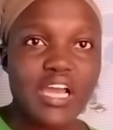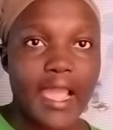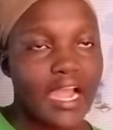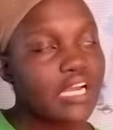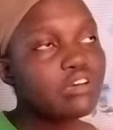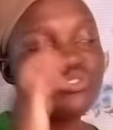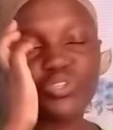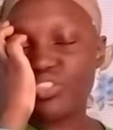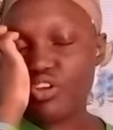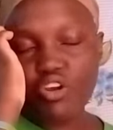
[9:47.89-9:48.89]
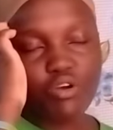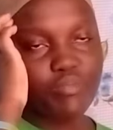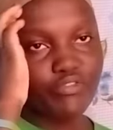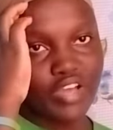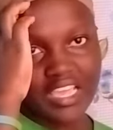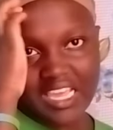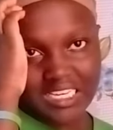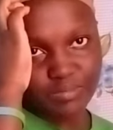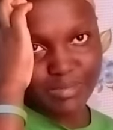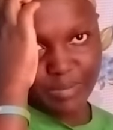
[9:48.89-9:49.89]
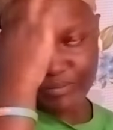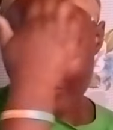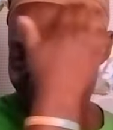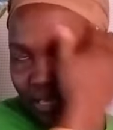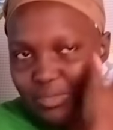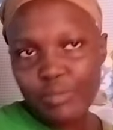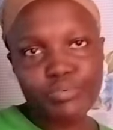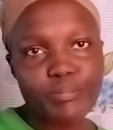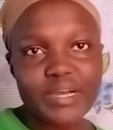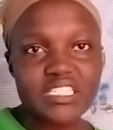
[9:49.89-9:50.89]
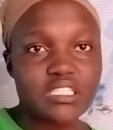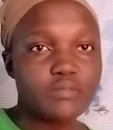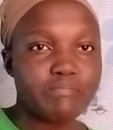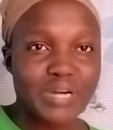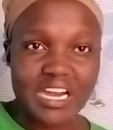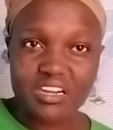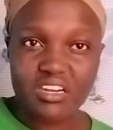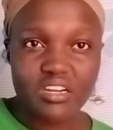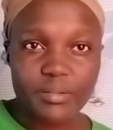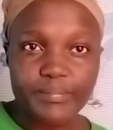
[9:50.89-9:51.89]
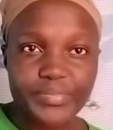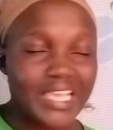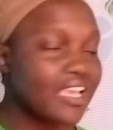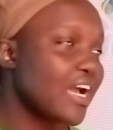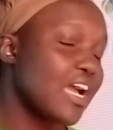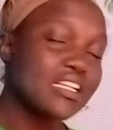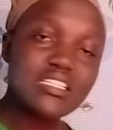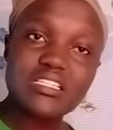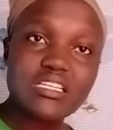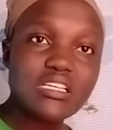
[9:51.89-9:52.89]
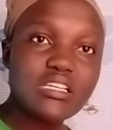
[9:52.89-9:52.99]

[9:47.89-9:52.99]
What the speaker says: I cannot withdraw before I get my properties back. I can't.